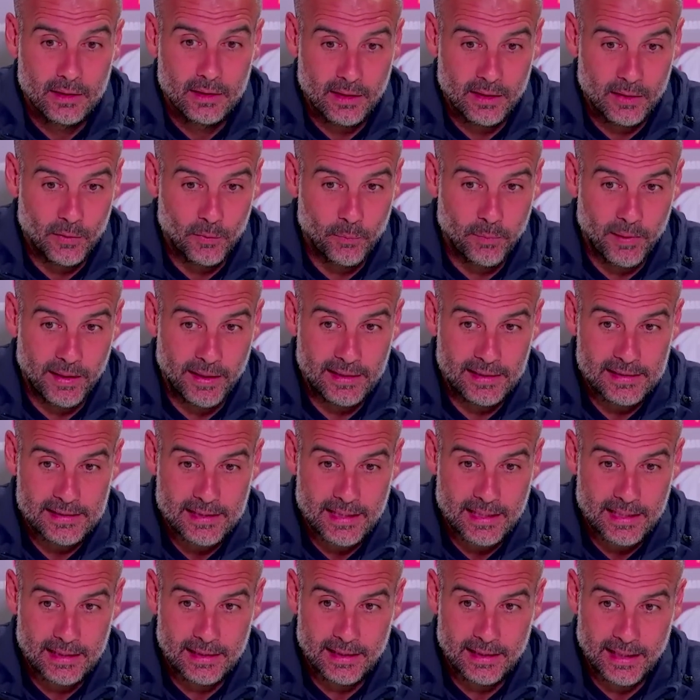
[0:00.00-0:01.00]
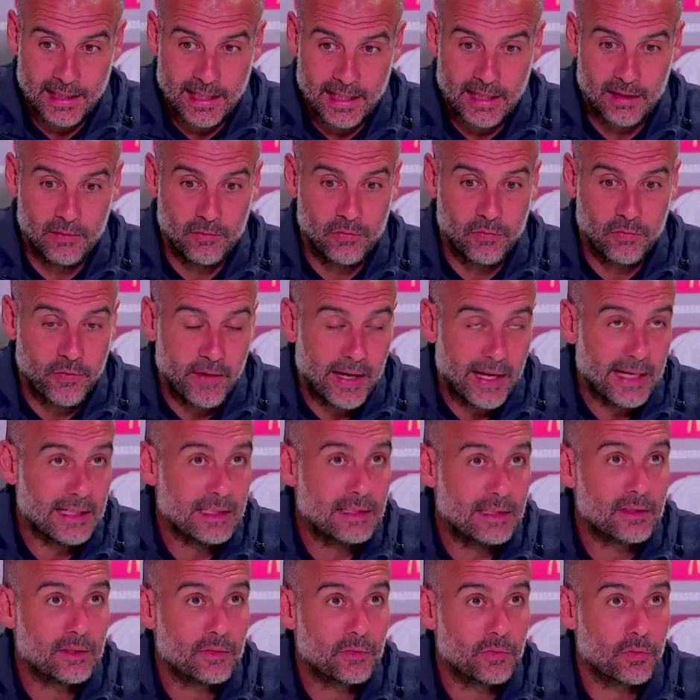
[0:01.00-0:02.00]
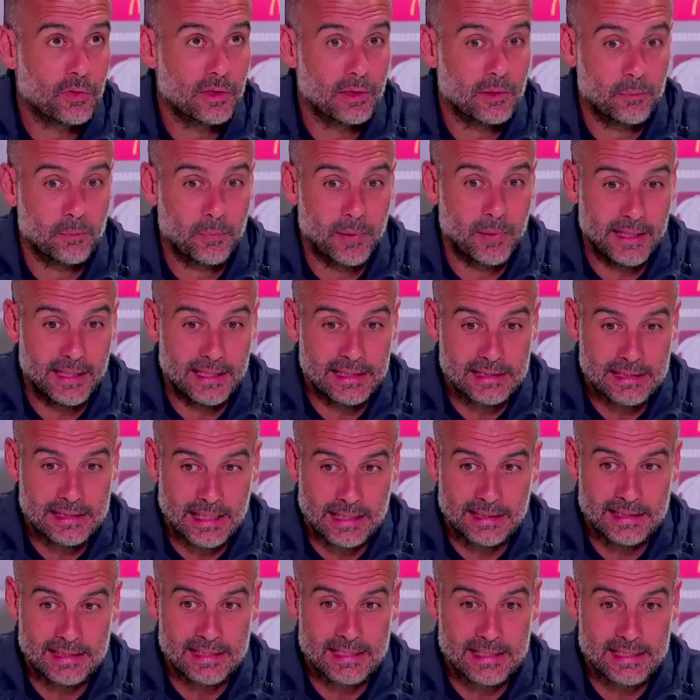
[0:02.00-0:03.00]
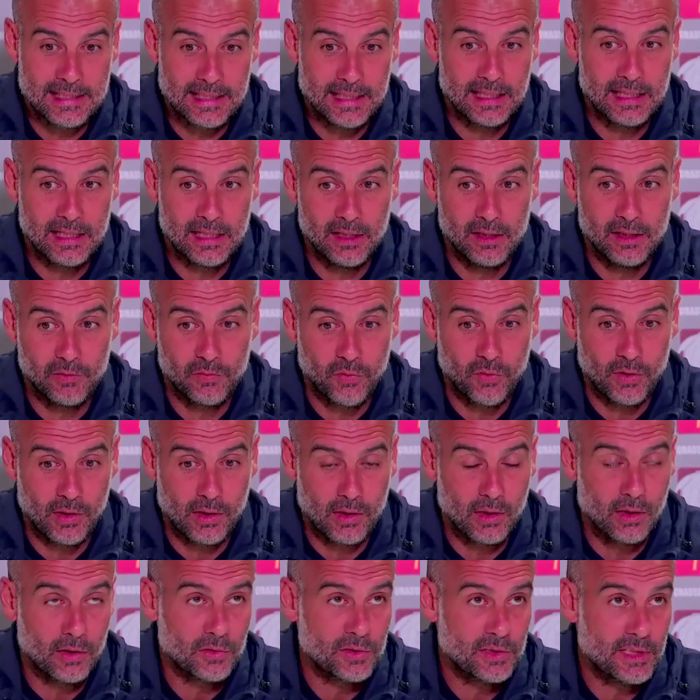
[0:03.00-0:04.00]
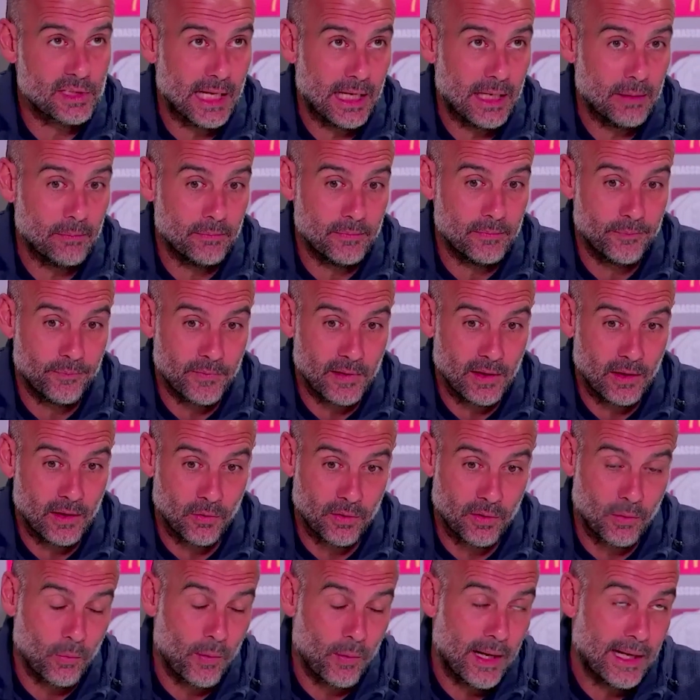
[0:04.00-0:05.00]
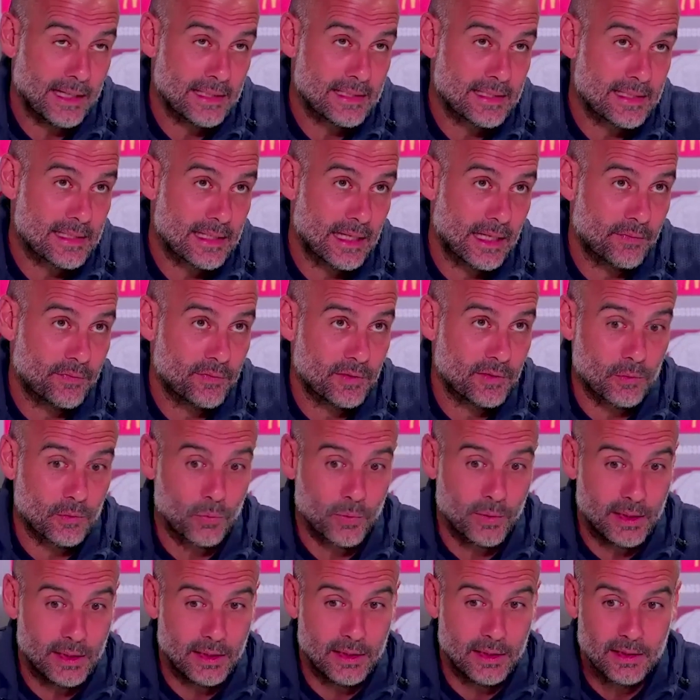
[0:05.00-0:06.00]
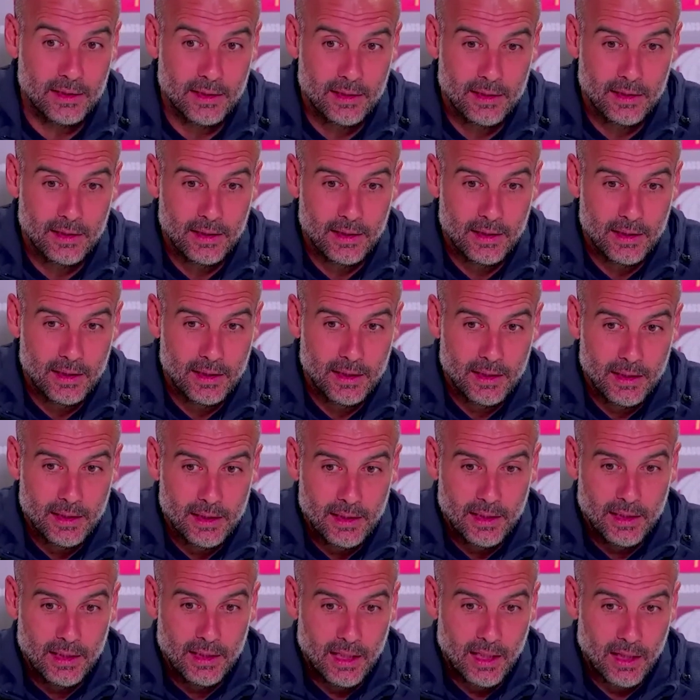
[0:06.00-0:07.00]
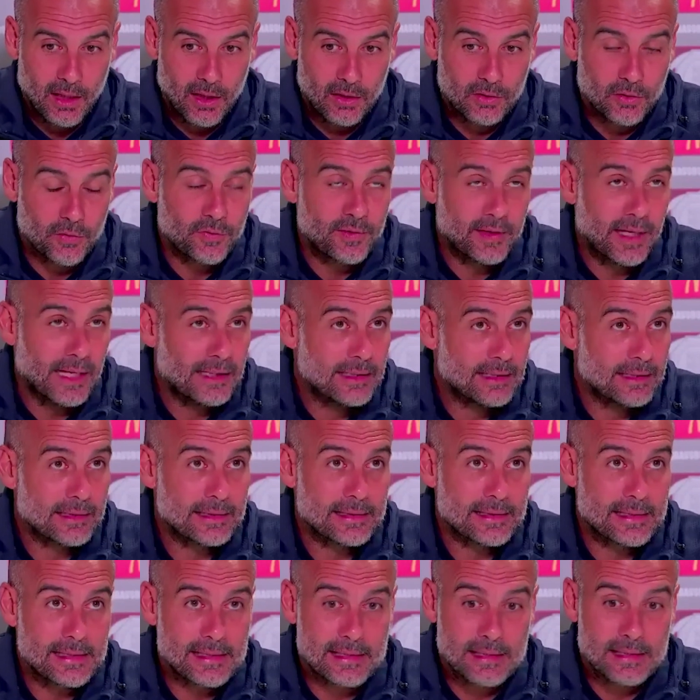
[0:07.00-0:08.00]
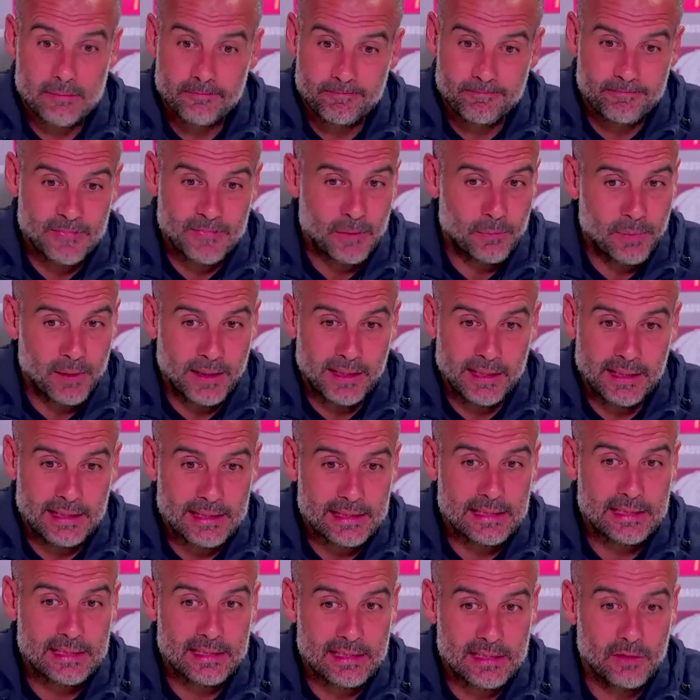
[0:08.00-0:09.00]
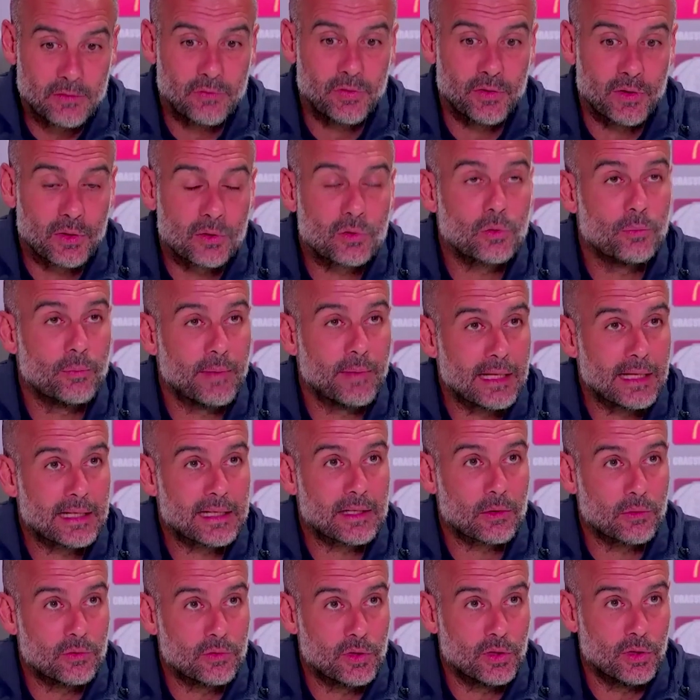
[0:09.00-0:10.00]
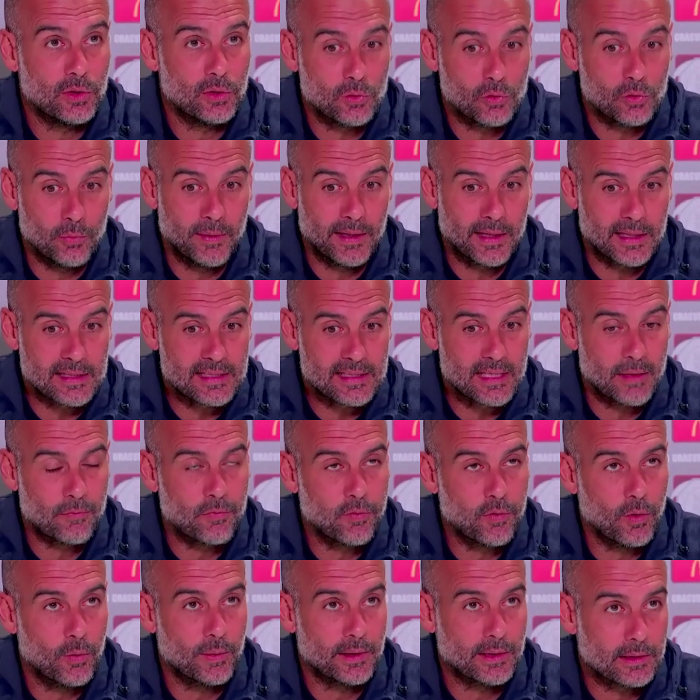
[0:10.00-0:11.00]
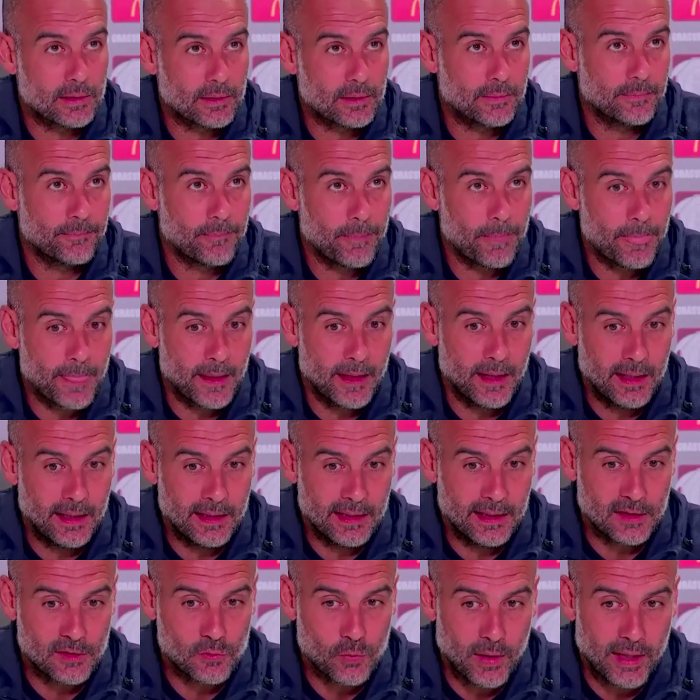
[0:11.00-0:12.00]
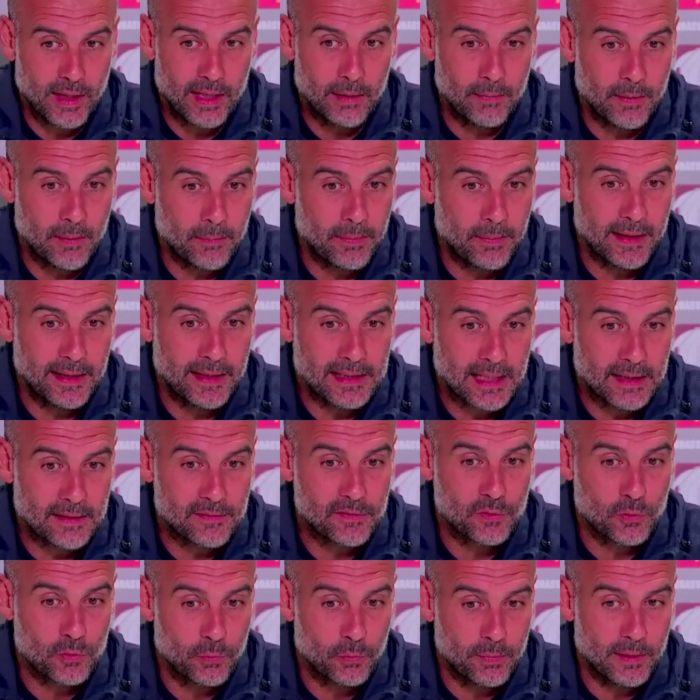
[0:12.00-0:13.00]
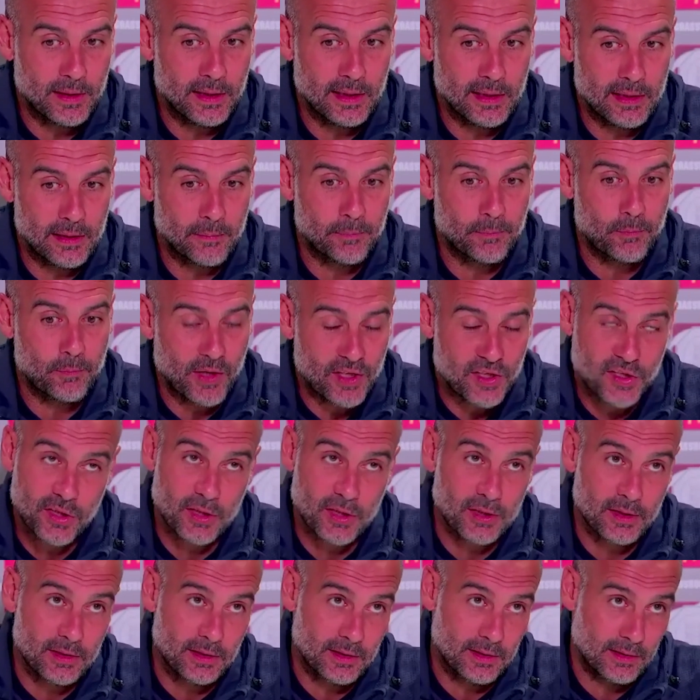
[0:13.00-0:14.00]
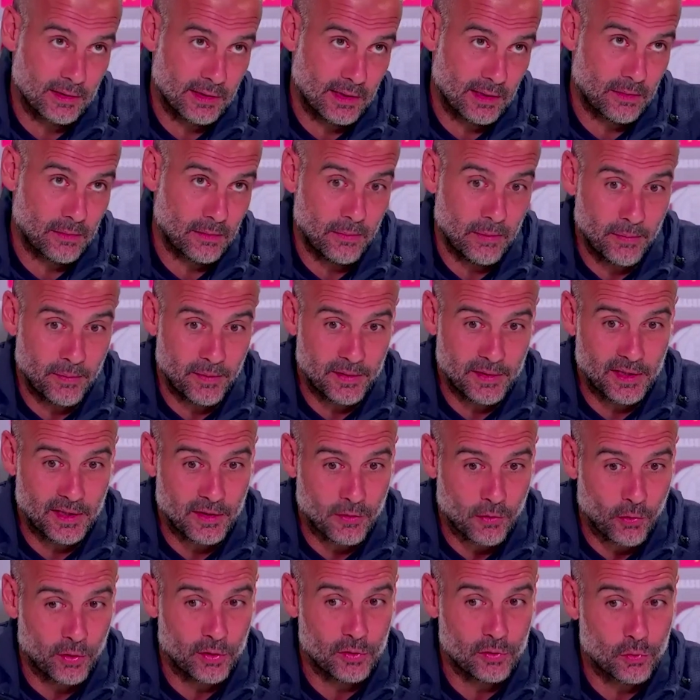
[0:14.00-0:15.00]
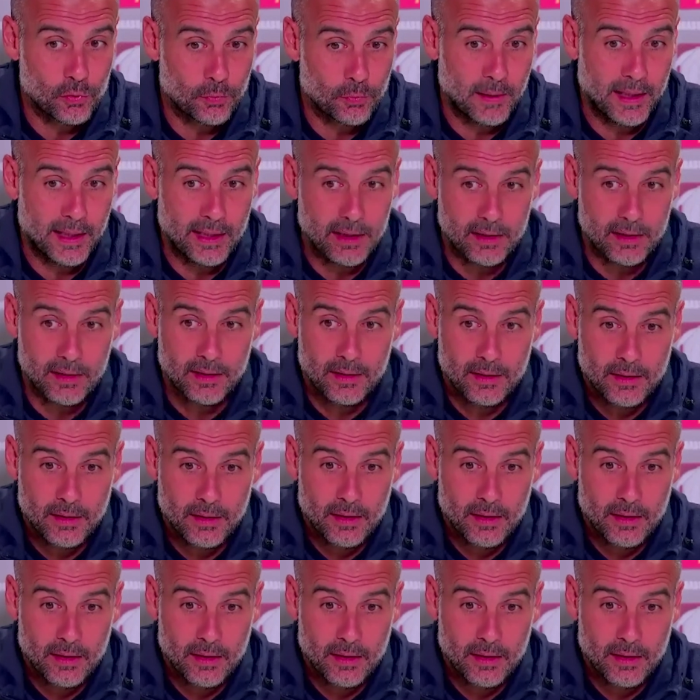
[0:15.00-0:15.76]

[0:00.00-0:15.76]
The new players, they can fight for the players that they stay here for a long time. Otherwise, after win a lot of titles, the players is difficult to continue to make a step forward. And that's why every player has to be the pressure that maybe they're going to play,